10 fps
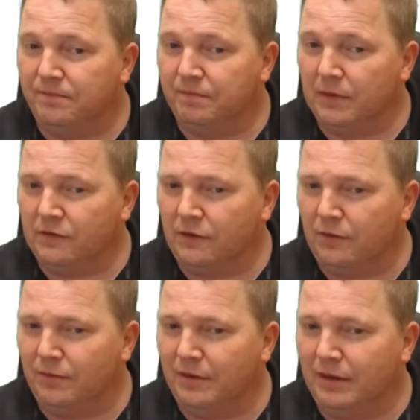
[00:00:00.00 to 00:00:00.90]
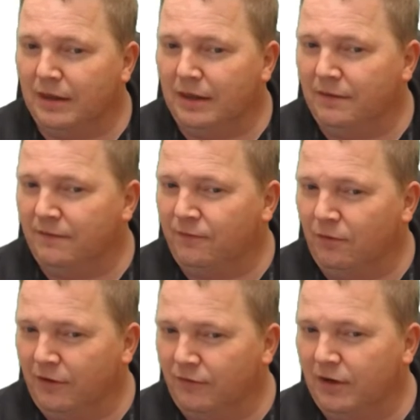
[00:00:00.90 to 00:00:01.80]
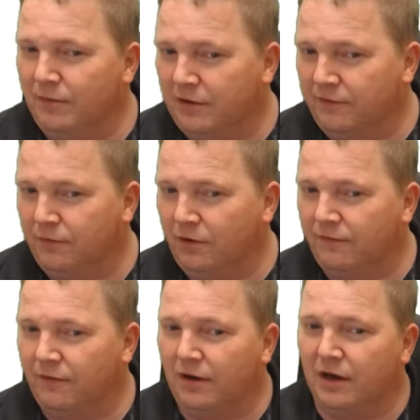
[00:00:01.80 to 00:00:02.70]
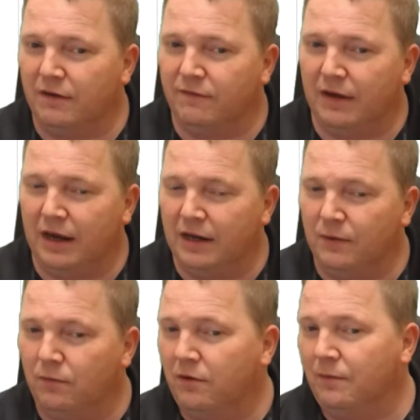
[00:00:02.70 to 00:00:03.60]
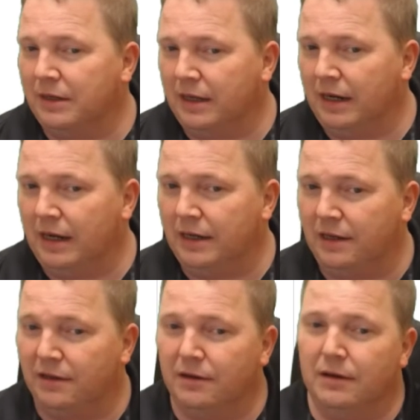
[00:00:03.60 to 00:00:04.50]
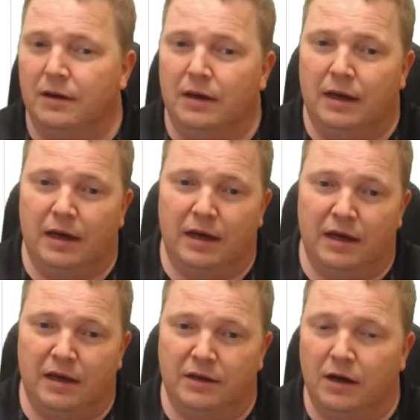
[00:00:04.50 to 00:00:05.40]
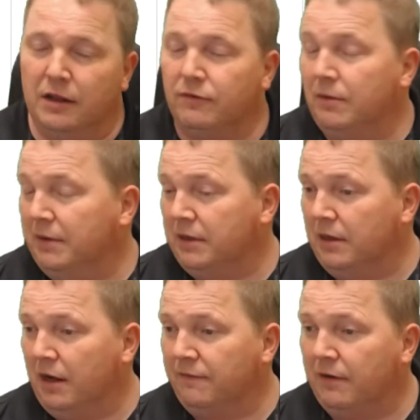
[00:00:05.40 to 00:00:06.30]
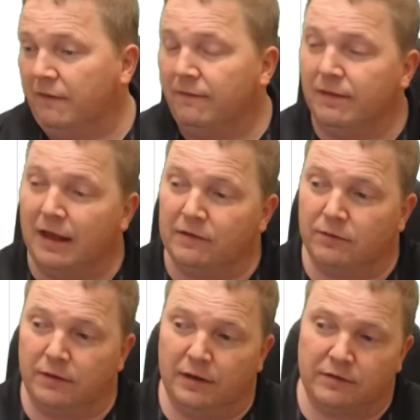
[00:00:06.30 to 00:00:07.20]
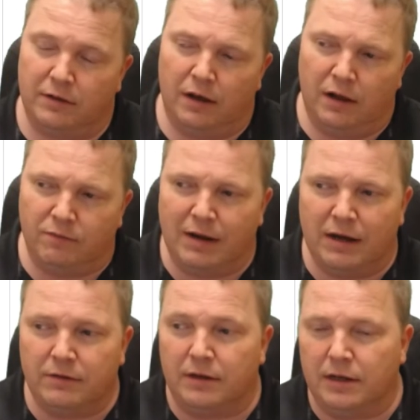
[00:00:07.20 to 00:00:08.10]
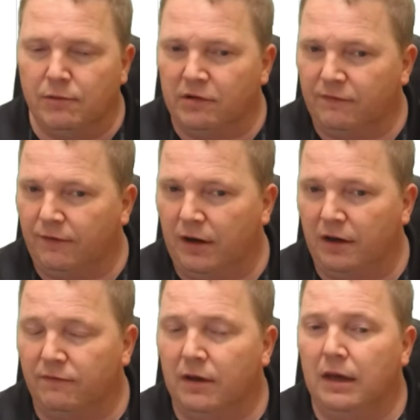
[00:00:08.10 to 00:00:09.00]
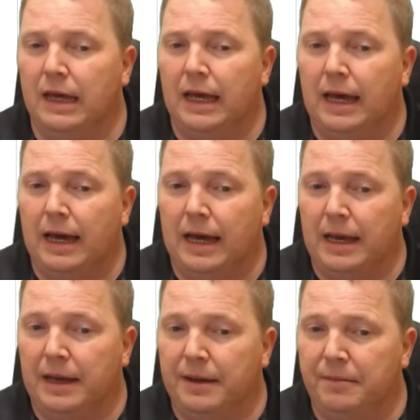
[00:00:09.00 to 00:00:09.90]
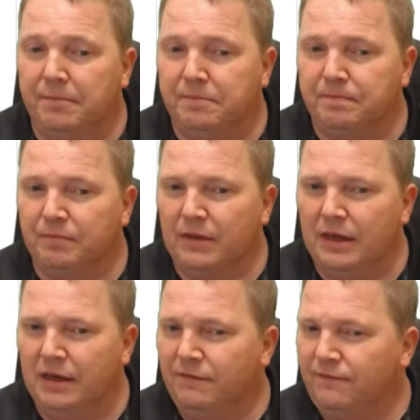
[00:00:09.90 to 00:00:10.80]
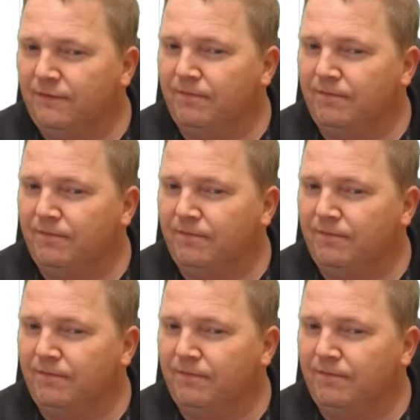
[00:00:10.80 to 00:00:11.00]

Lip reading: So 43 went to 45, 81 went to 80, 93 went to 95, that sort of thing. So they all rounded the nearest 5. If